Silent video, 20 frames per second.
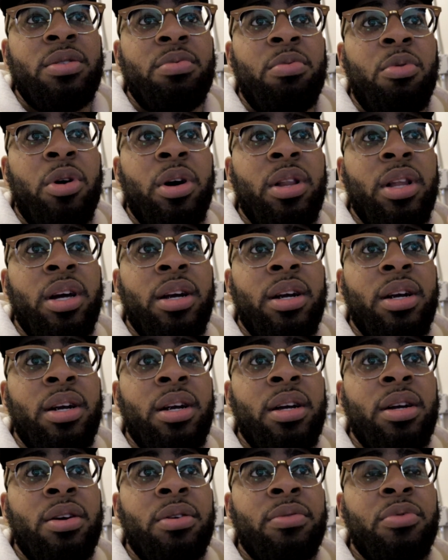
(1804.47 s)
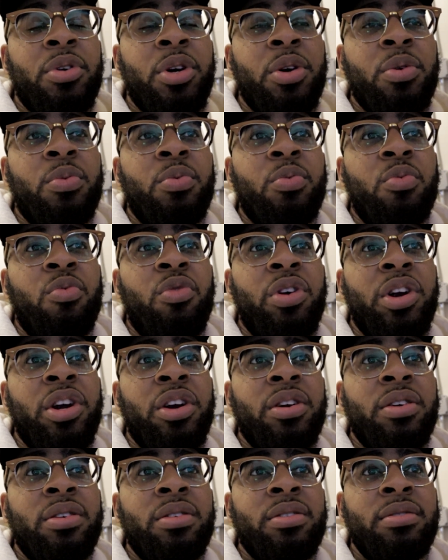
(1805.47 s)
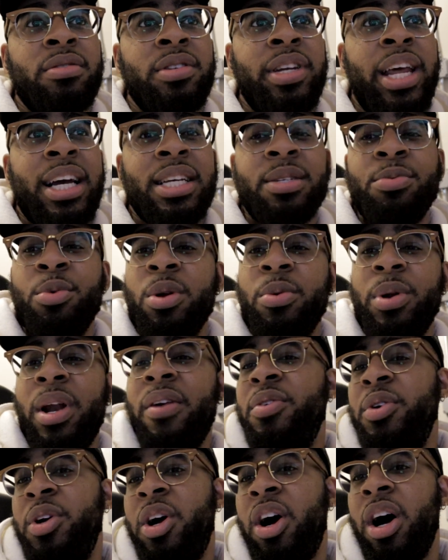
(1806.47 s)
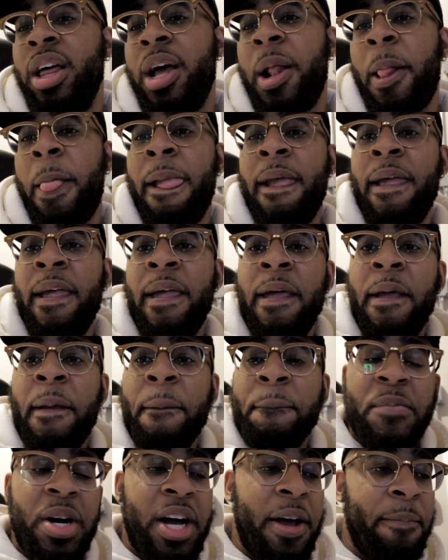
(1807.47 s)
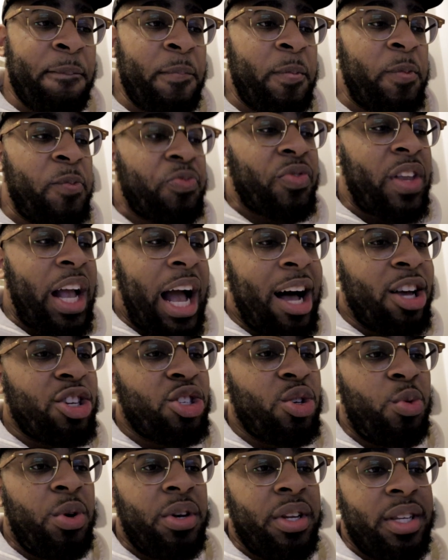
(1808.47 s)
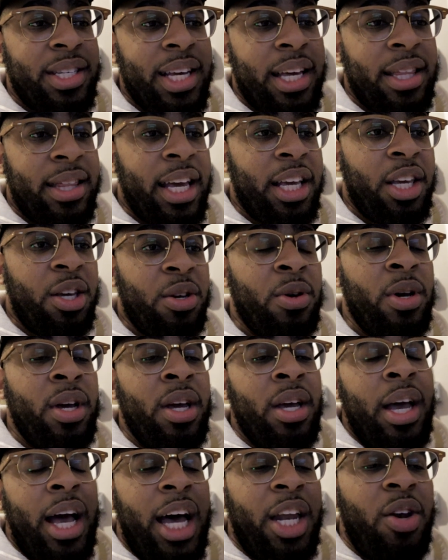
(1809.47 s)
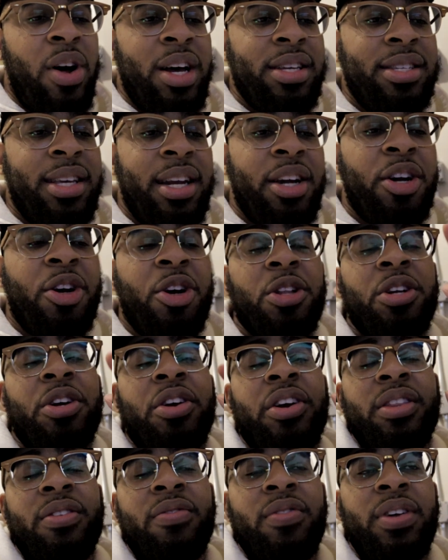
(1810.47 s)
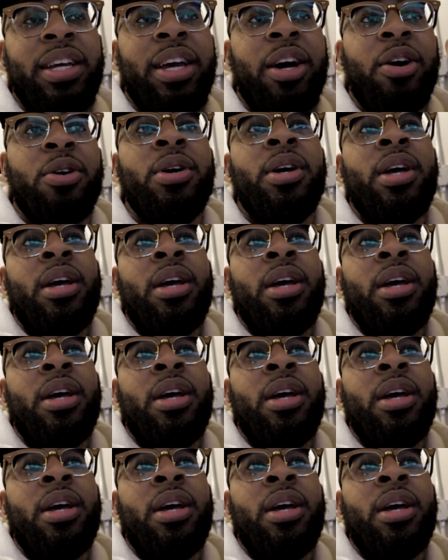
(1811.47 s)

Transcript: spoiler, rear, rear deck spoiler, whatever you call it. But I also want to say thank you. I know I said it earlier in the video.